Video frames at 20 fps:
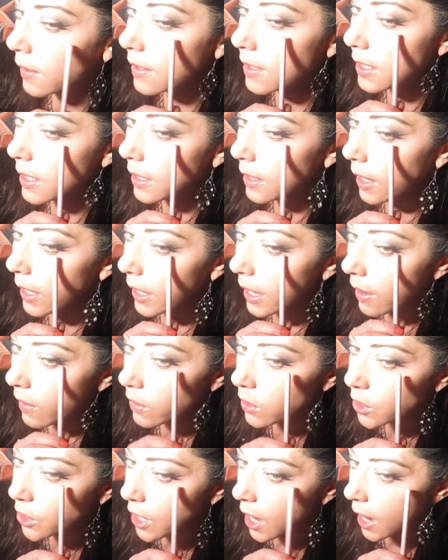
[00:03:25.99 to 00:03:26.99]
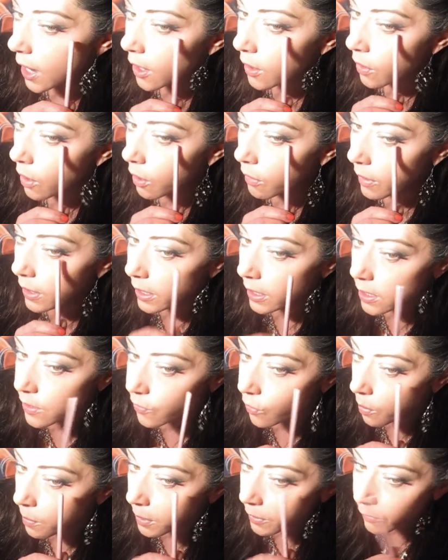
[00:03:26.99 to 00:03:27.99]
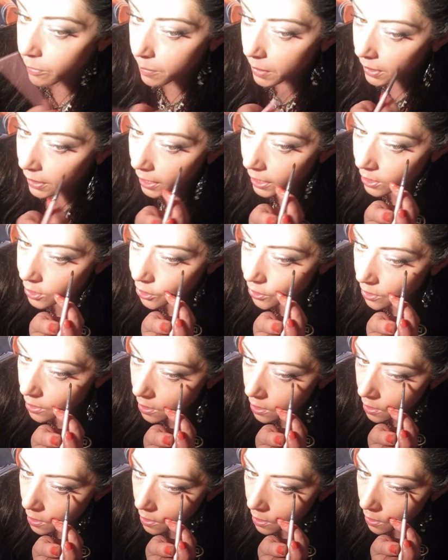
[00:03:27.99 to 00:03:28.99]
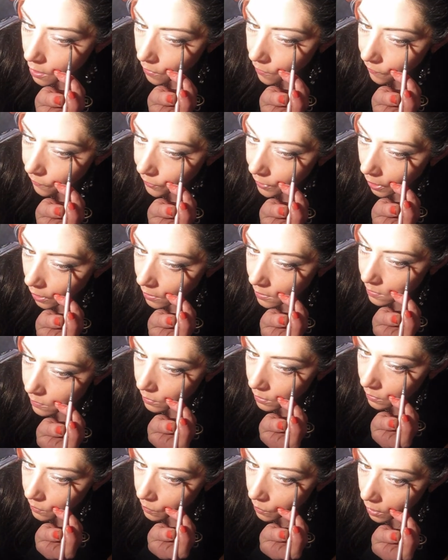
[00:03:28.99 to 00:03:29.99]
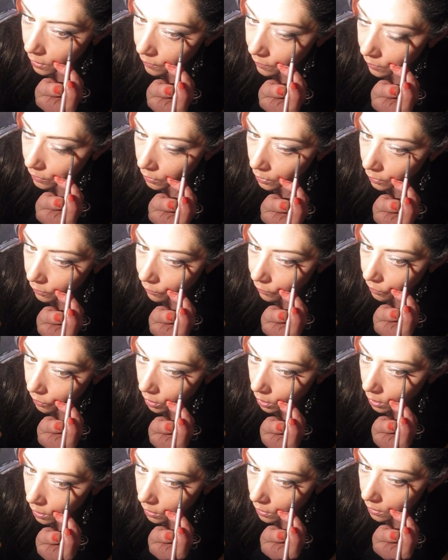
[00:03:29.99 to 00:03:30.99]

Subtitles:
See like how a shadow already is forming for my lash? That's what you want to look for.